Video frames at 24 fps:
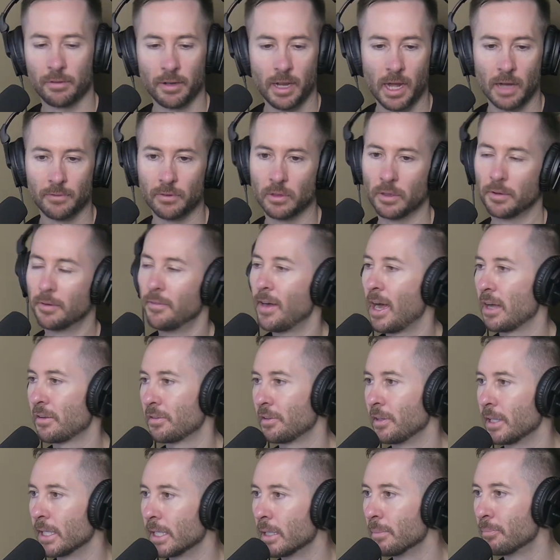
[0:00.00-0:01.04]
that have a little
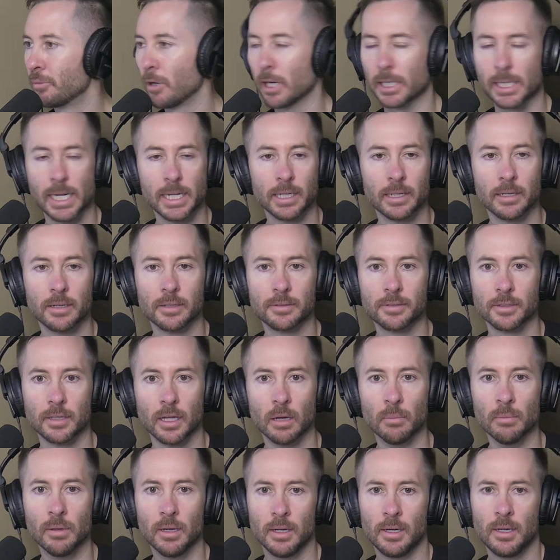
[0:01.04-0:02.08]
Vaseline impregnated into
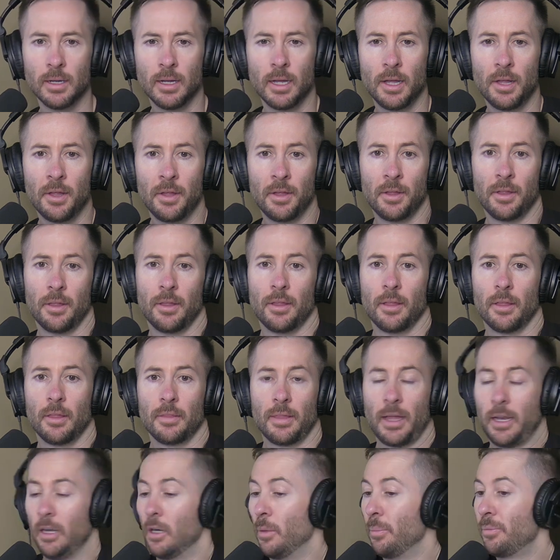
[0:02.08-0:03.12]
them.
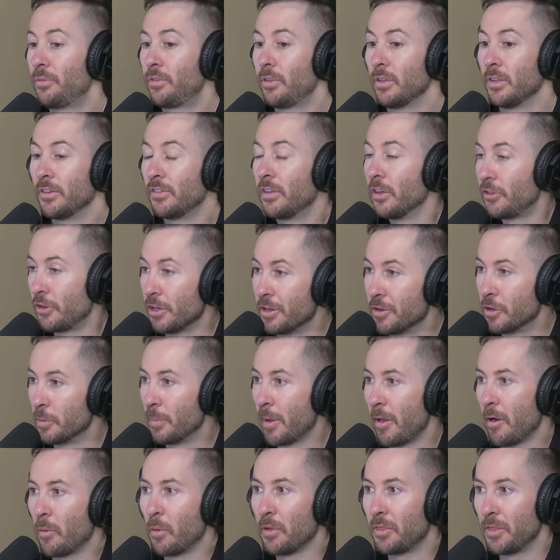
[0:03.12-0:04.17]
That helps the incision heal
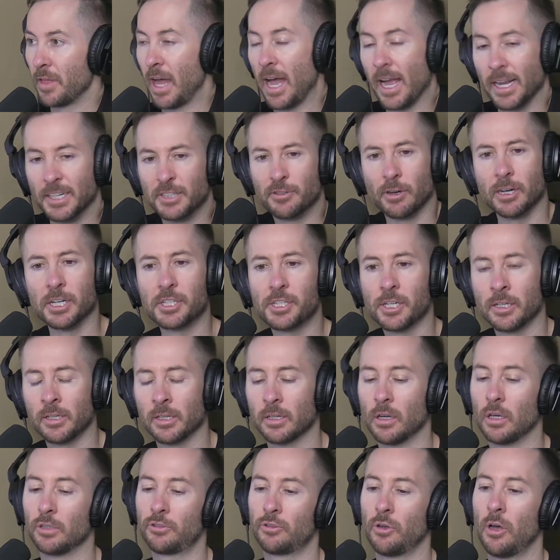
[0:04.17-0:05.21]
better with the hydration.
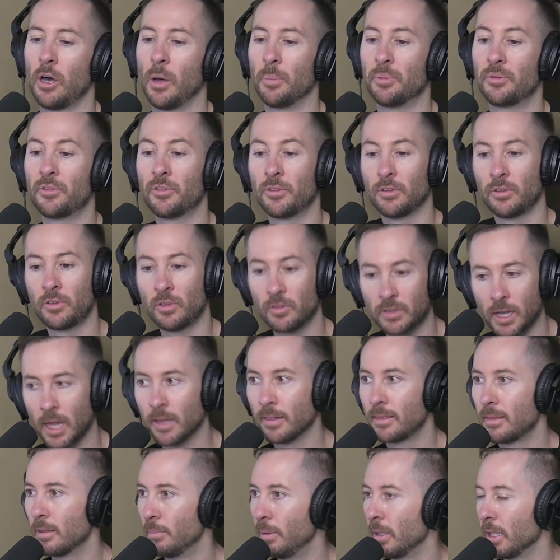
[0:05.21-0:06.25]
It also helps
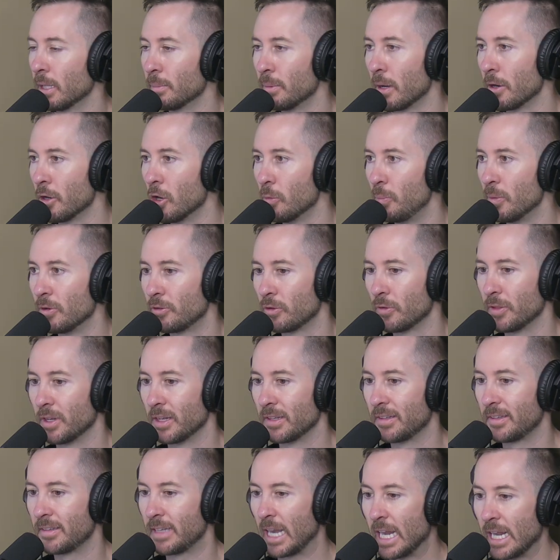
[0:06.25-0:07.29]
stent the belly button open so that
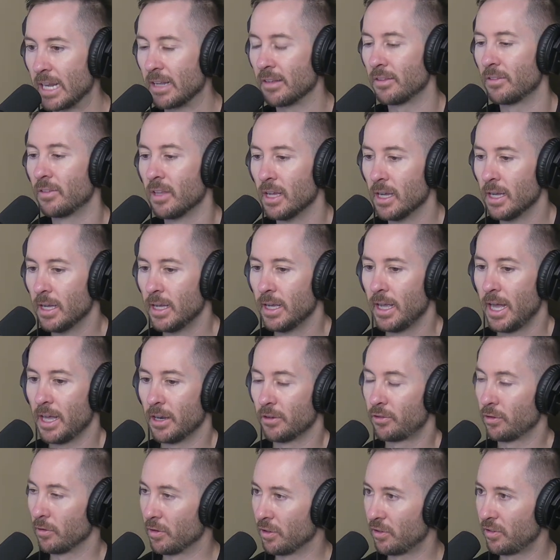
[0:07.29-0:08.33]
it stays at
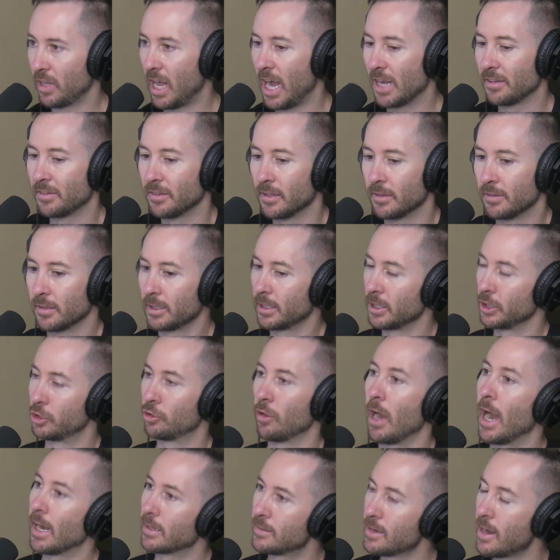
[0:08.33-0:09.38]
a certain size and doesn't
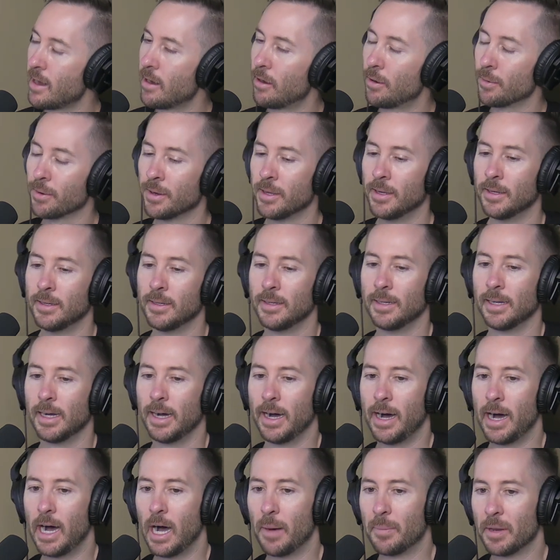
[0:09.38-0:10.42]
contract down.
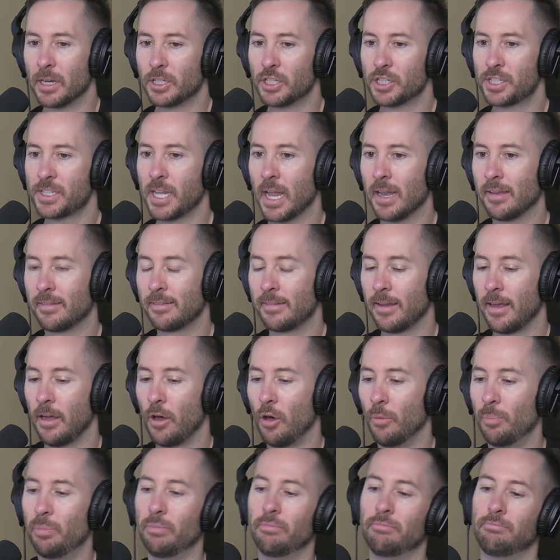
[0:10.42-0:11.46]
And it just tends to
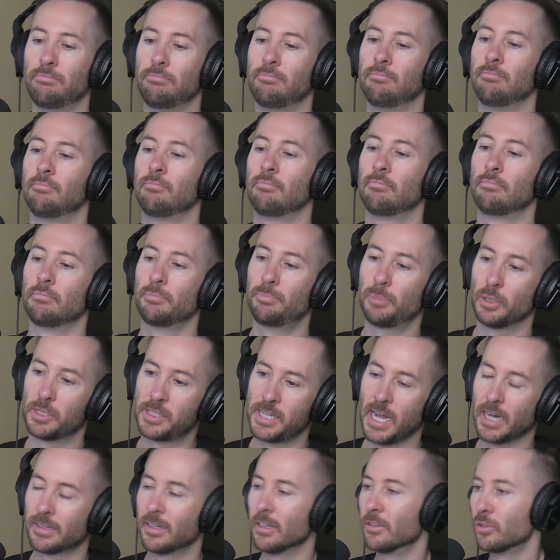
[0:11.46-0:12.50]
help
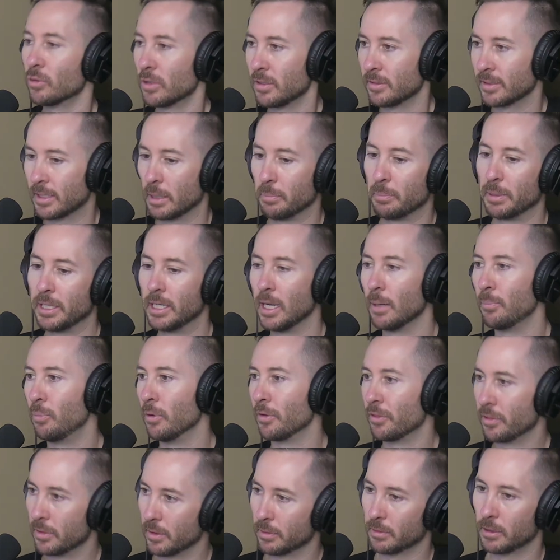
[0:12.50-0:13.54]
protect it so it doesn't get beat up
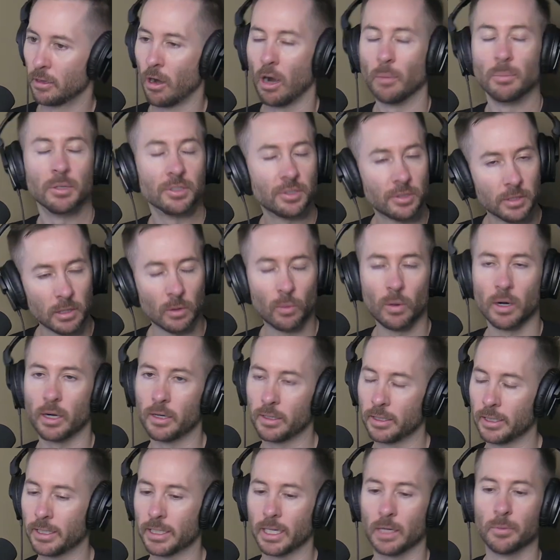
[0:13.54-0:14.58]
with the garments they're
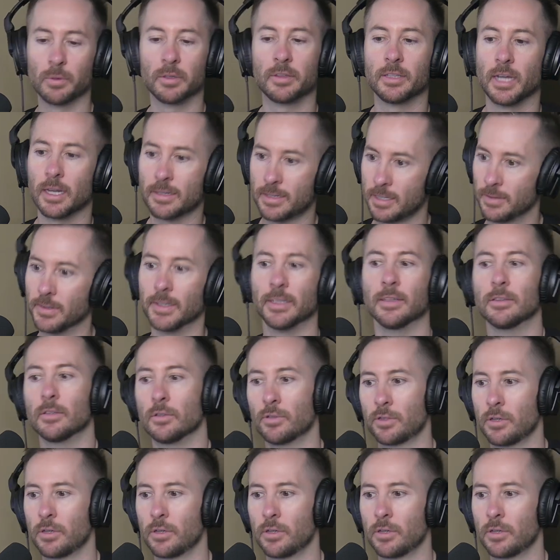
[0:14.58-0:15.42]
wearing and with the activity that they're